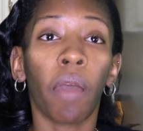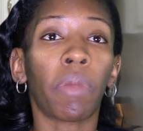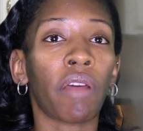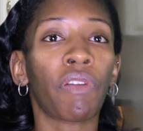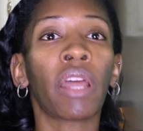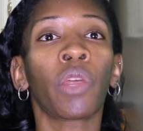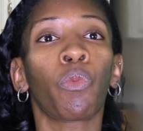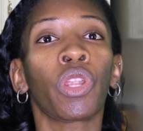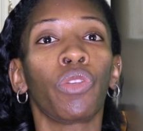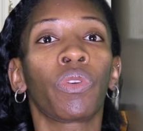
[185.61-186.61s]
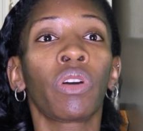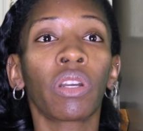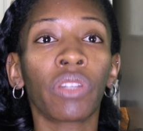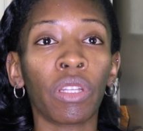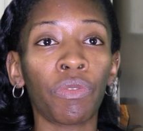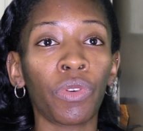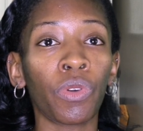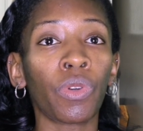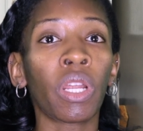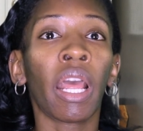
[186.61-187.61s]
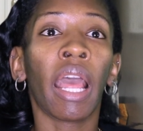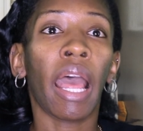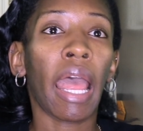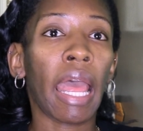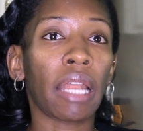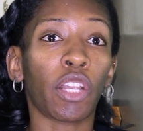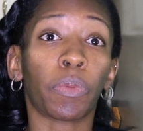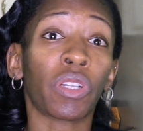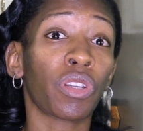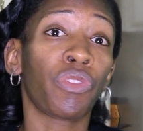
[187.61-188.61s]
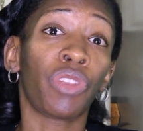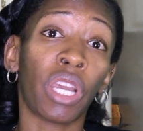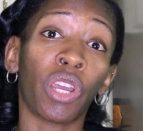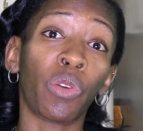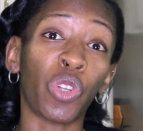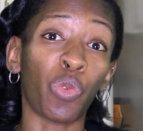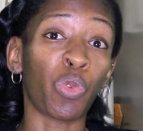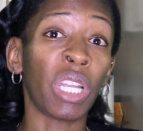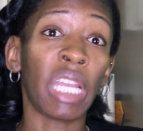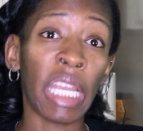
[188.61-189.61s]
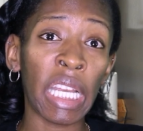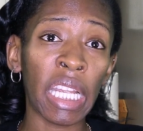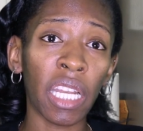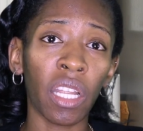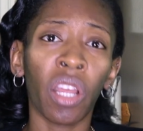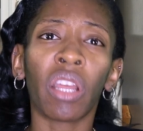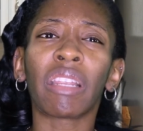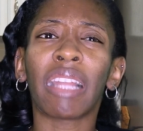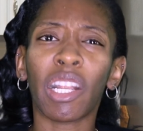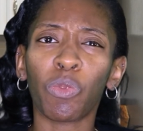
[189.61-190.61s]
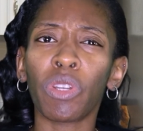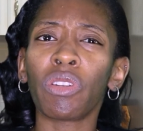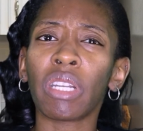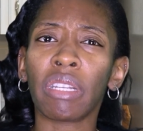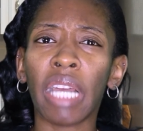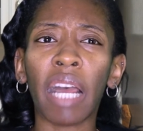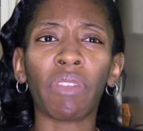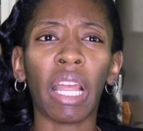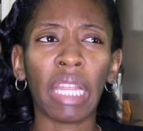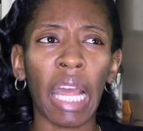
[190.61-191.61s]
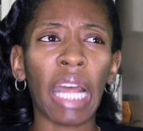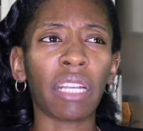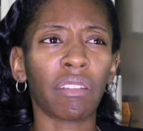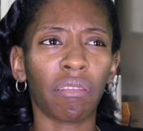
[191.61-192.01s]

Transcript: But I find that when you cook seafood, and especially if you then go to reheat it, that's when you tend to have that